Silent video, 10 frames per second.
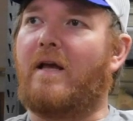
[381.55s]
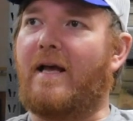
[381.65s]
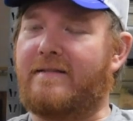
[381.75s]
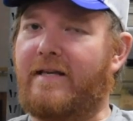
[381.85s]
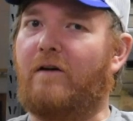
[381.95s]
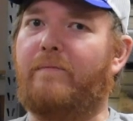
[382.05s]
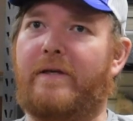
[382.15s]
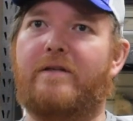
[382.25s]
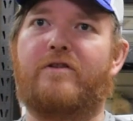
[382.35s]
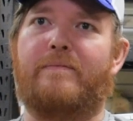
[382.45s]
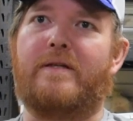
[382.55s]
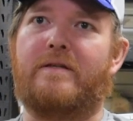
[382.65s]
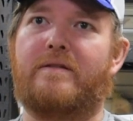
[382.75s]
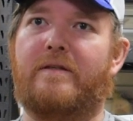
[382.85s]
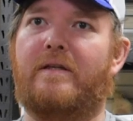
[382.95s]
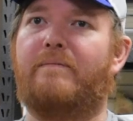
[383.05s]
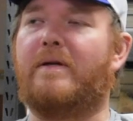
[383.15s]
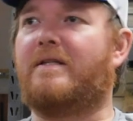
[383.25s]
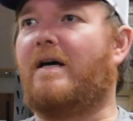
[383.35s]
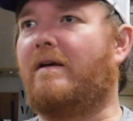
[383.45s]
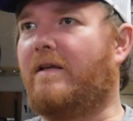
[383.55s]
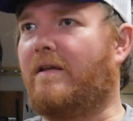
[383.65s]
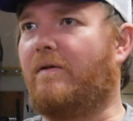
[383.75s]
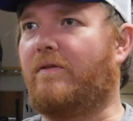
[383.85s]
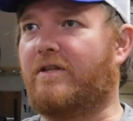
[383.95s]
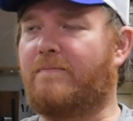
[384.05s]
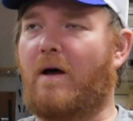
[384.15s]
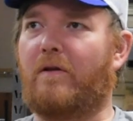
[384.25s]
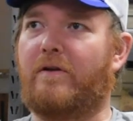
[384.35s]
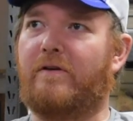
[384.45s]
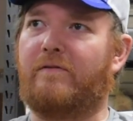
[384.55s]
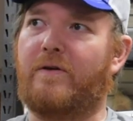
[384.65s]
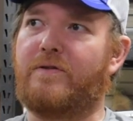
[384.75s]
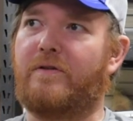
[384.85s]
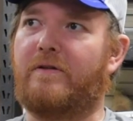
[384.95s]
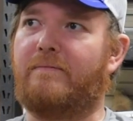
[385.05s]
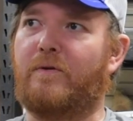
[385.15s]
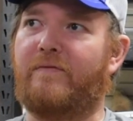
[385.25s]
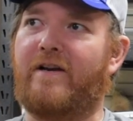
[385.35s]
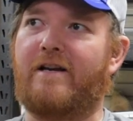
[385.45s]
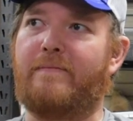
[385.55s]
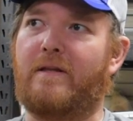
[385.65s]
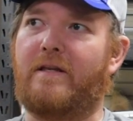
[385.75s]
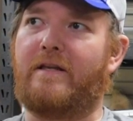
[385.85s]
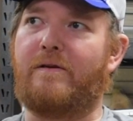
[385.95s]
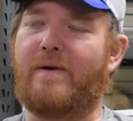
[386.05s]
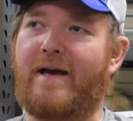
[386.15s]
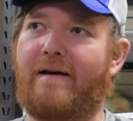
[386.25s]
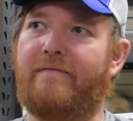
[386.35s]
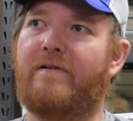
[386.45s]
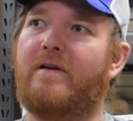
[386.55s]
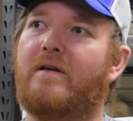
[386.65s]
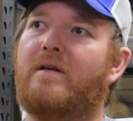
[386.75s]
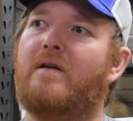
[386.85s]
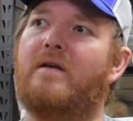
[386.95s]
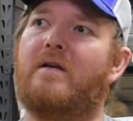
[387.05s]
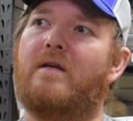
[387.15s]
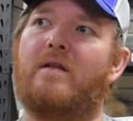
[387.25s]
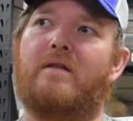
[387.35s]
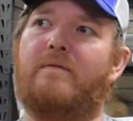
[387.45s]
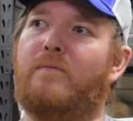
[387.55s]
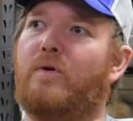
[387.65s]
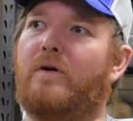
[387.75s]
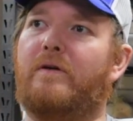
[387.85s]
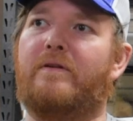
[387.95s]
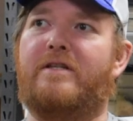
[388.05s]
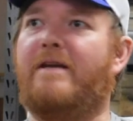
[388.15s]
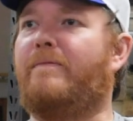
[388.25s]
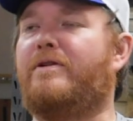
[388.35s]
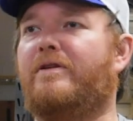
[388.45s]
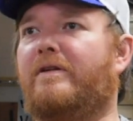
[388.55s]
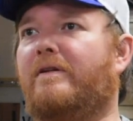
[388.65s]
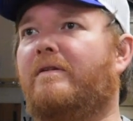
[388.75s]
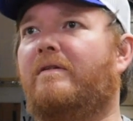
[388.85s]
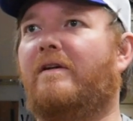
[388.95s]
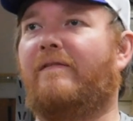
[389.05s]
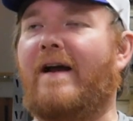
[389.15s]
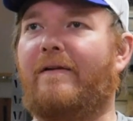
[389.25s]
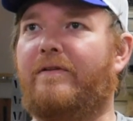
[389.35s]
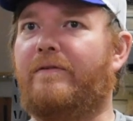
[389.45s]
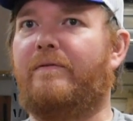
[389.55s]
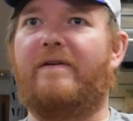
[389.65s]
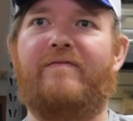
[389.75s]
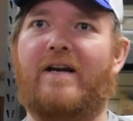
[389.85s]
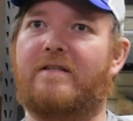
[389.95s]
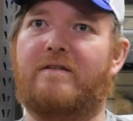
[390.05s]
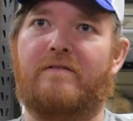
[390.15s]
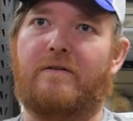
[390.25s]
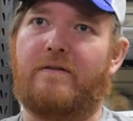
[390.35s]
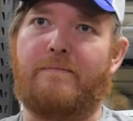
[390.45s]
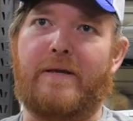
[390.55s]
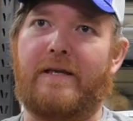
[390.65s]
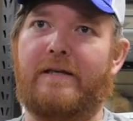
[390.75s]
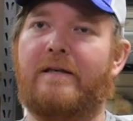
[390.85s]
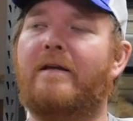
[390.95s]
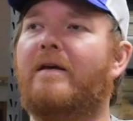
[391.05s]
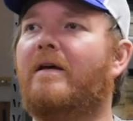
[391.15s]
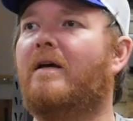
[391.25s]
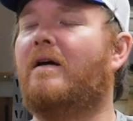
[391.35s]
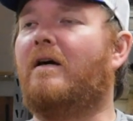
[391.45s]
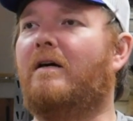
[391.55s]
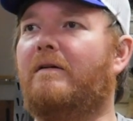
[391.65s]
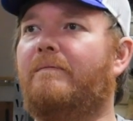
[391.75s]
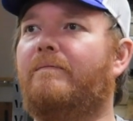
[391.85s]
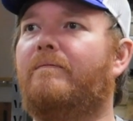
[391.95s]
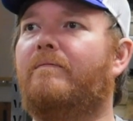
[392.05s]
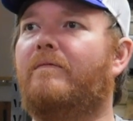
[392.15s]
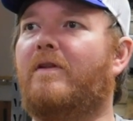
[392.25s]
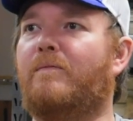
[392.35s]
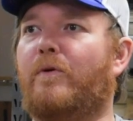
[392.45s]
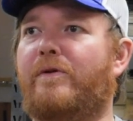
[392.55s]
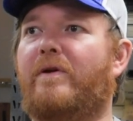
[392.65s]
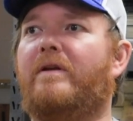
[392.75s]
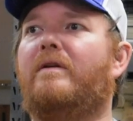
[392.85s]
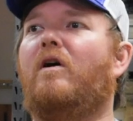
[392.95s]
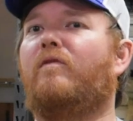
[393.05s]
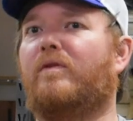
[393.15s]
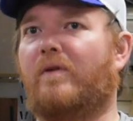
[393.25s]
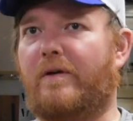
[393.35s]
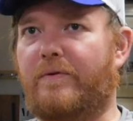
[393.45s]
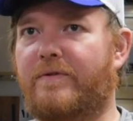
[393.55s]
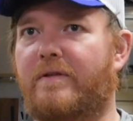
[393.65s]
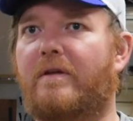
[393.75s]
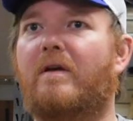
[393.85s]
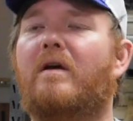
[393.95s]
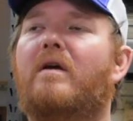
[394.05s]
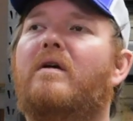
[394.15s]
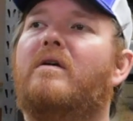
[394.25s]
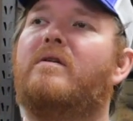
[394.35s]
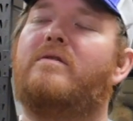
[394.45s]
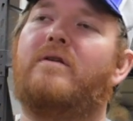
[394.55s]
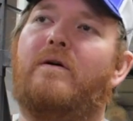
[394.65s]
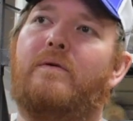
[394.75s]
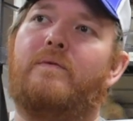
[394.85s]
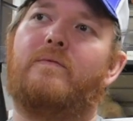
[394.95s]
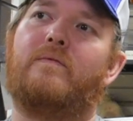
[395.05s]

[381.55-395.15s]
has helped me tremendously, because the smaller your roaster, the more variability you have, the more the temperature around you affects the bean, the more you can over roast. So